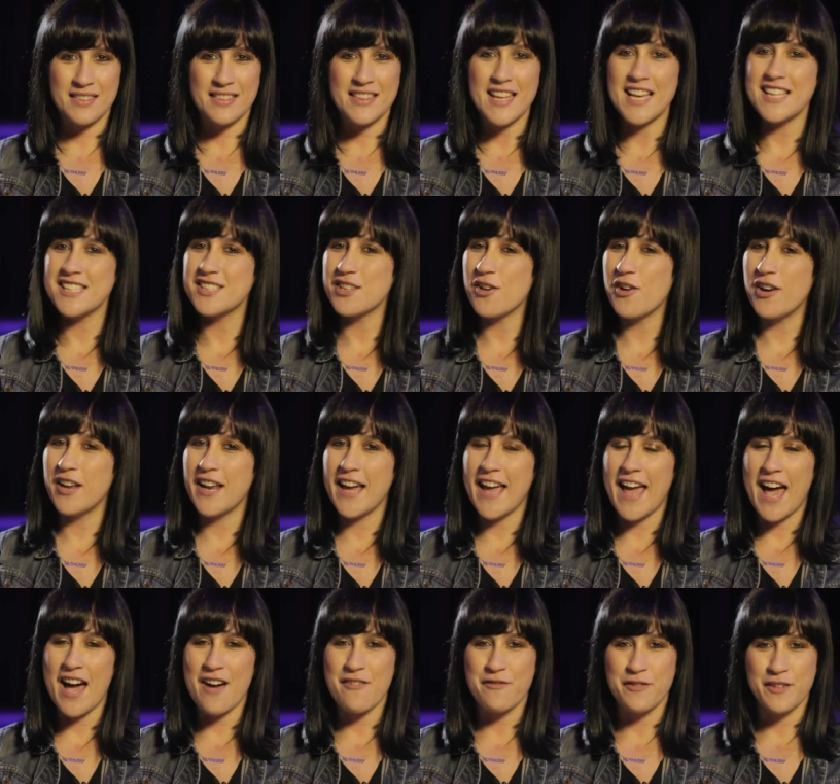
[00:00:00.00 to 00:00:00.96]
That's all I
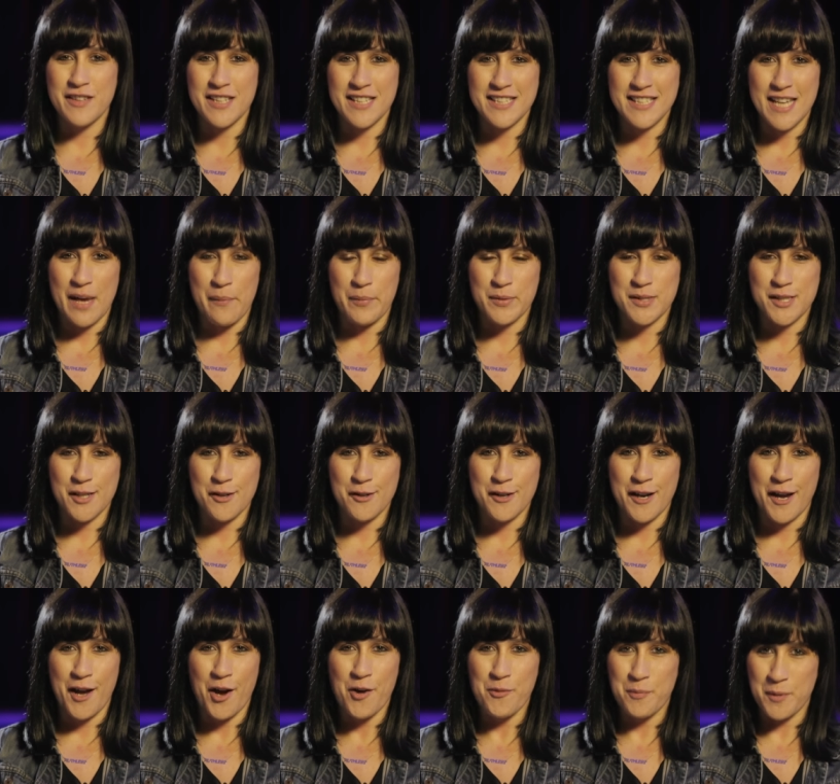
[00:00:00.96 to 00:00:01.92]
have for this episode.
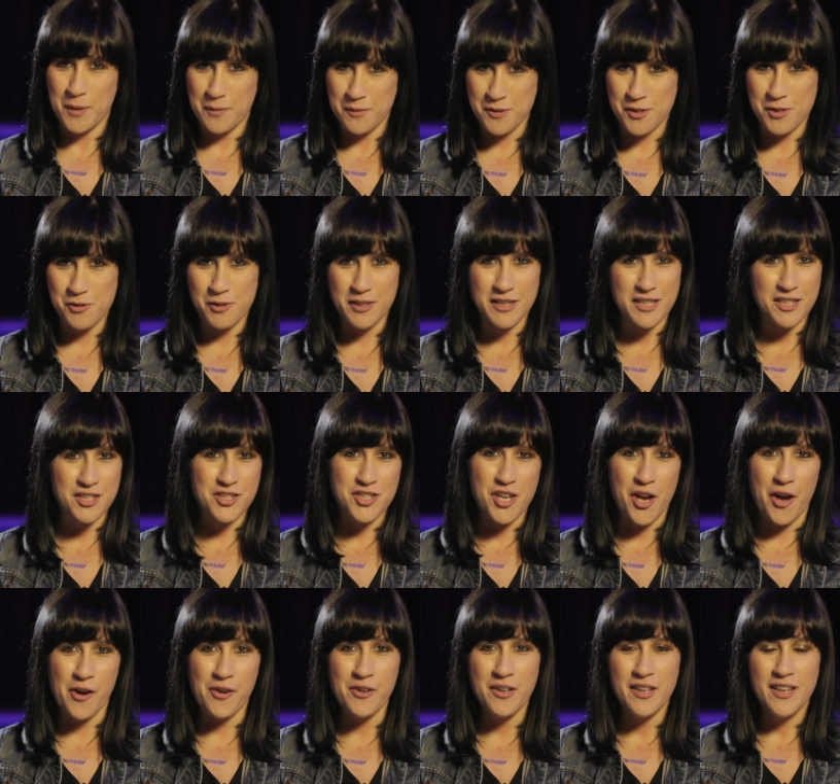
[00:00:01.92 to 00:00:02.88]
I hope you enjoyed the
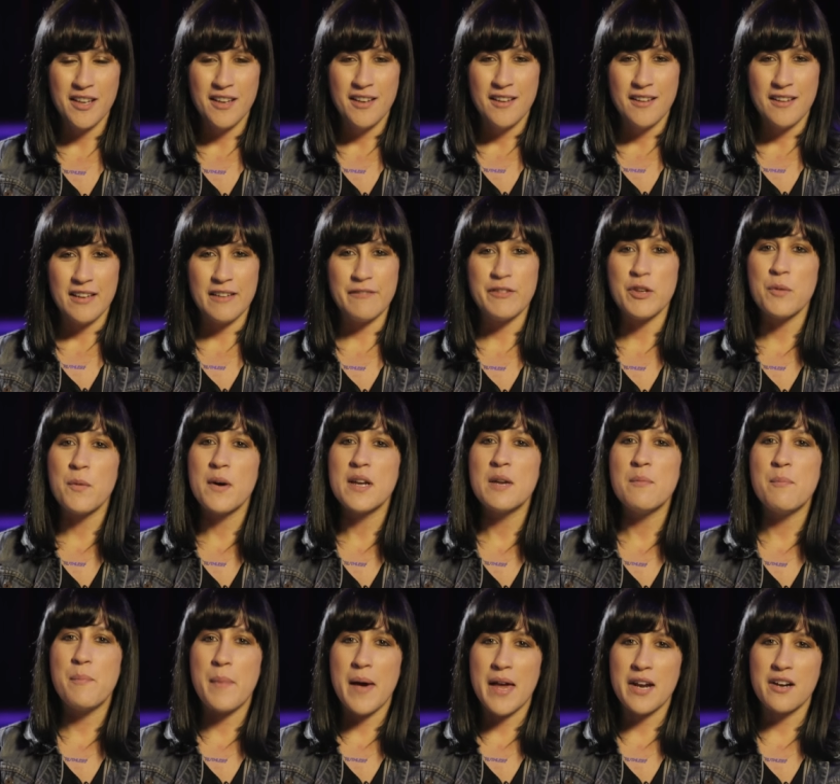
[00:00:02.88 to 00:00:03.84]
show. If you want
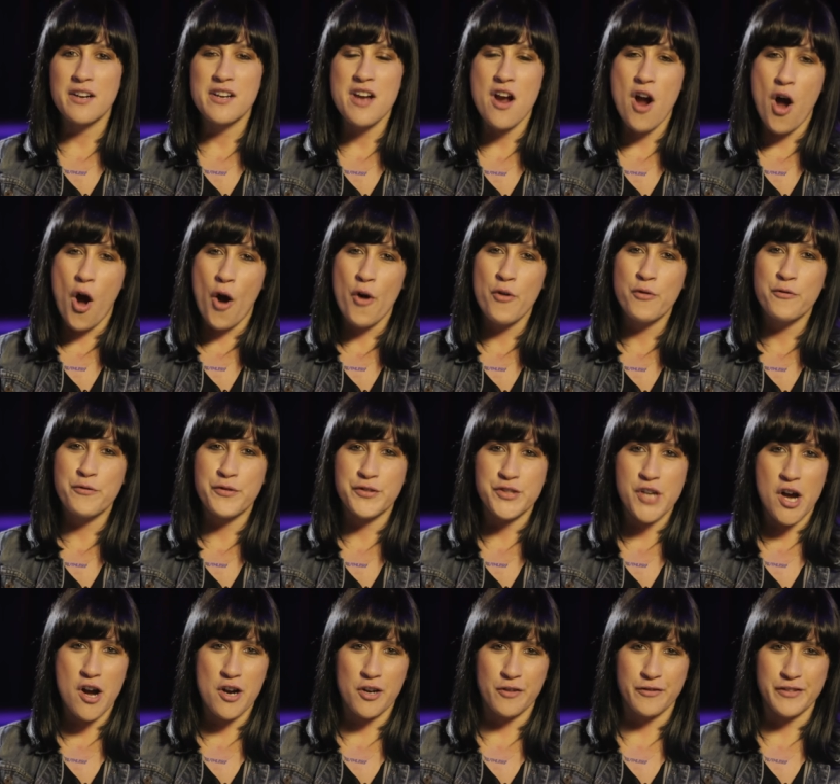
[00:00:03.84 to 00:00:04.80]
to better your own
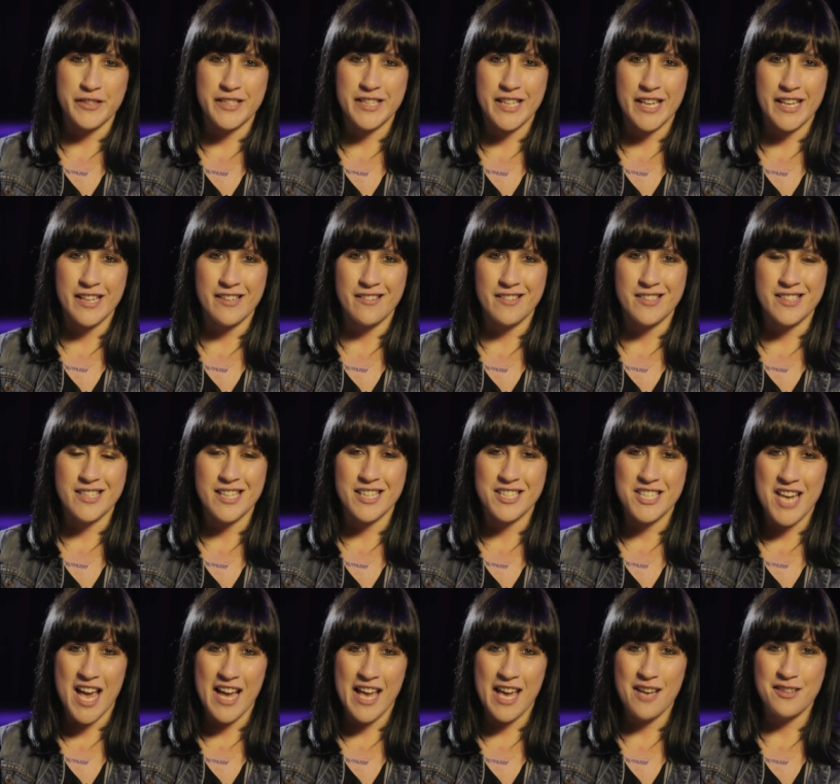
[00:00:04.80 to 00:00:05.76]
photography skills, then
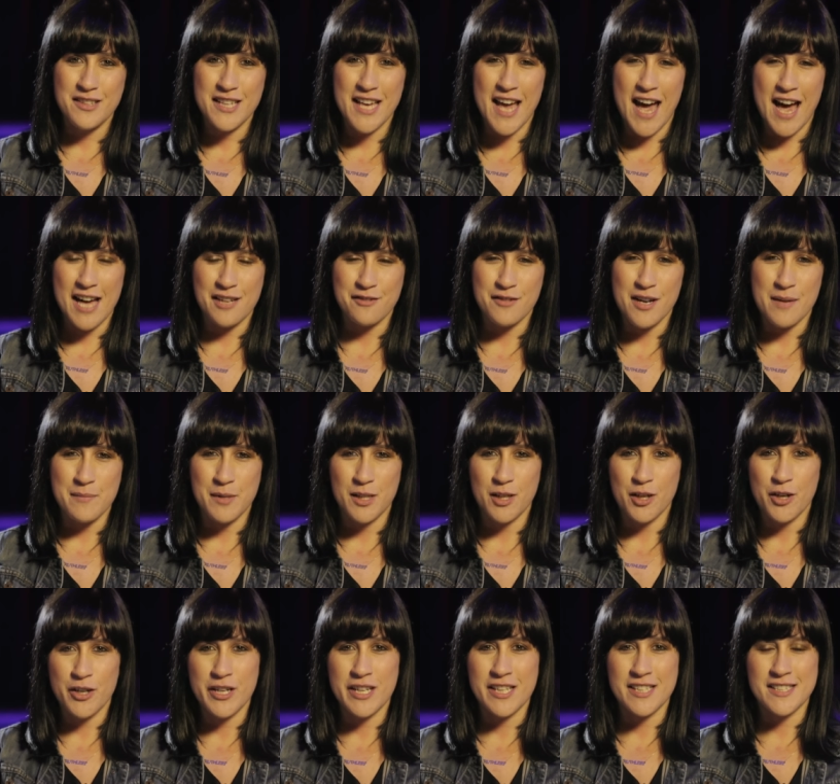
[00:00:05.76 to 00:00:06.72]
check out the Adorama
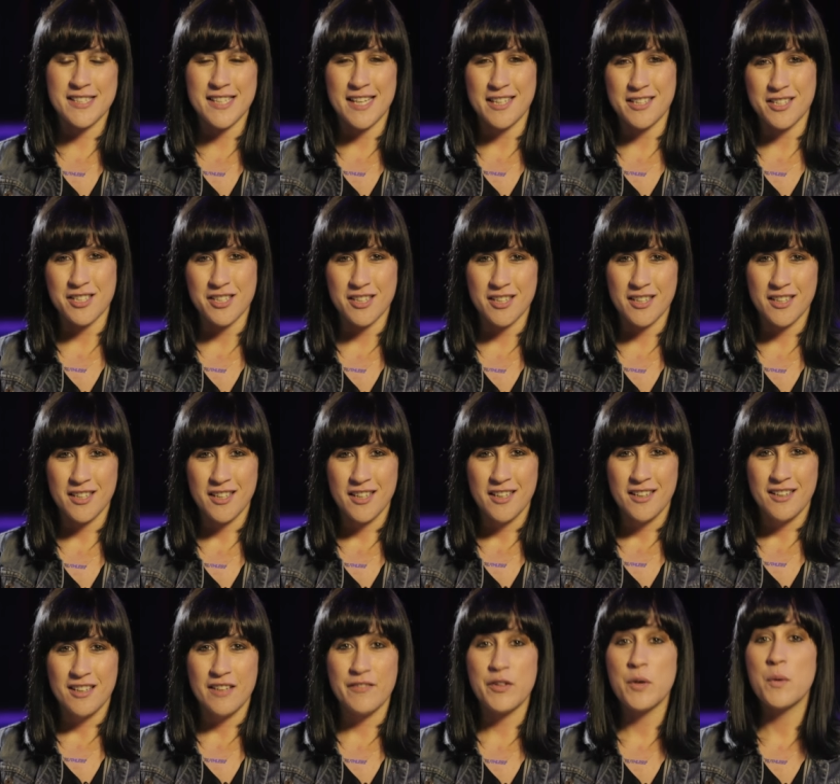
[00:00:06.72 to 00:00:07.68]
Learning Center.
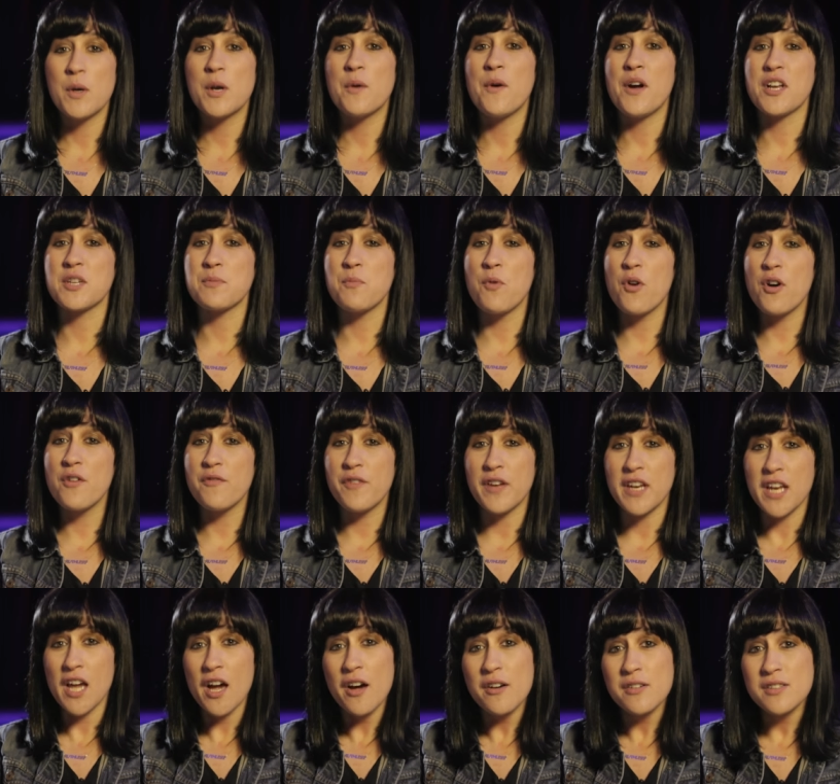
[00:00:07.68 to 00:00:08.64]
If you want to watch more
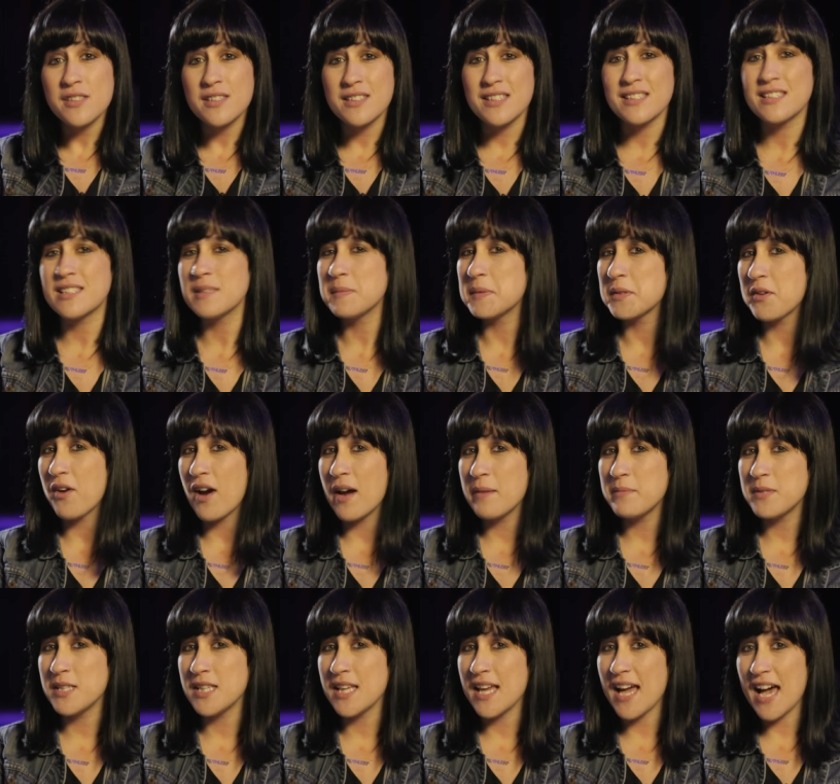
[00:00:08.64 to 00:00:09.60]
videos, then
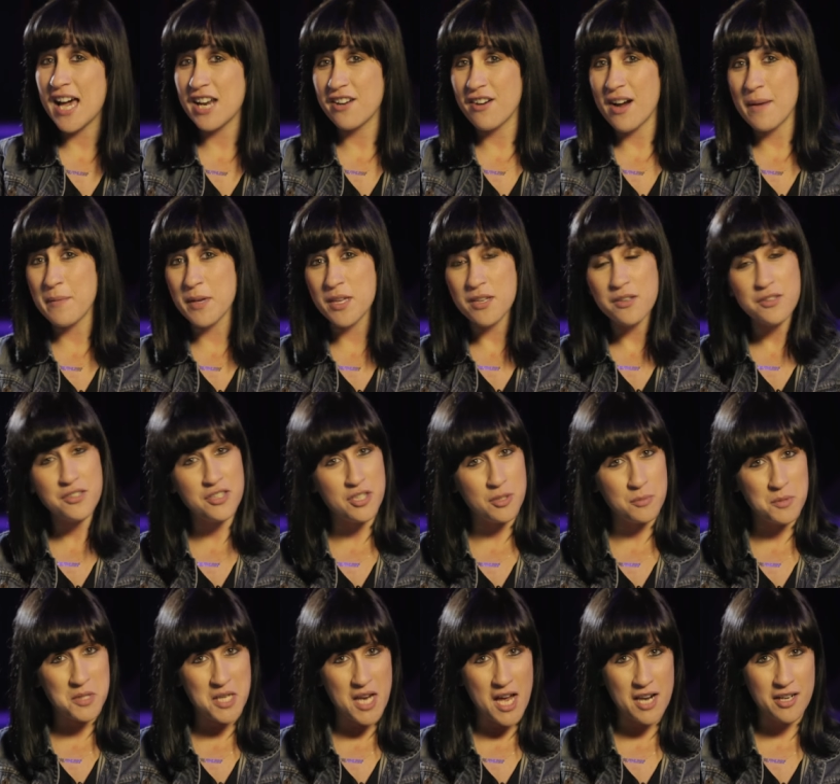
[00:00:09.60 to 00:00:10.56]
subscribe to the Adorama
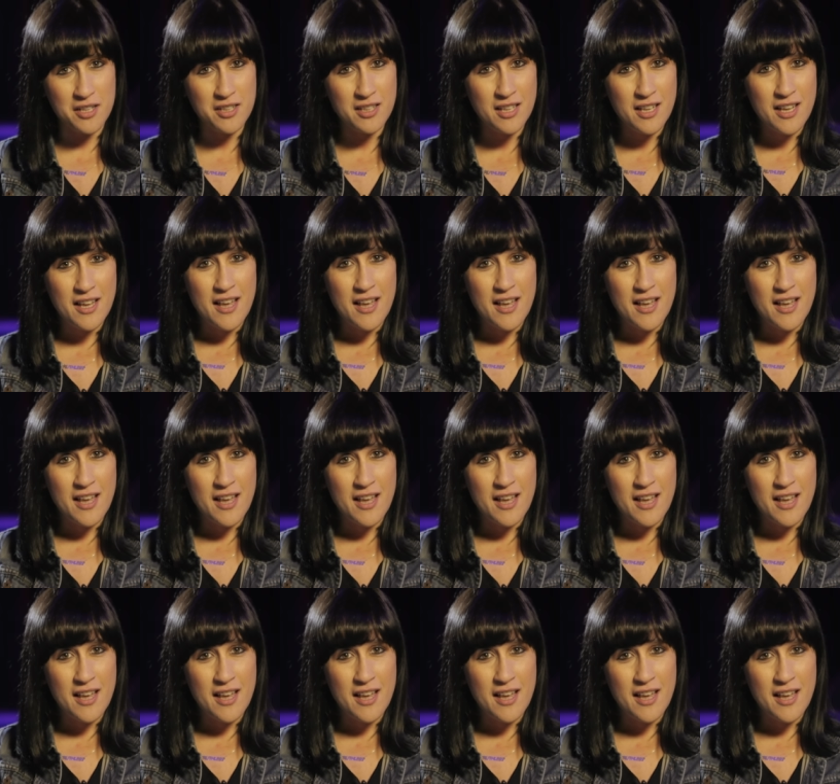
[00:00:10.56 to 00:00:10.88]
YouTube channel.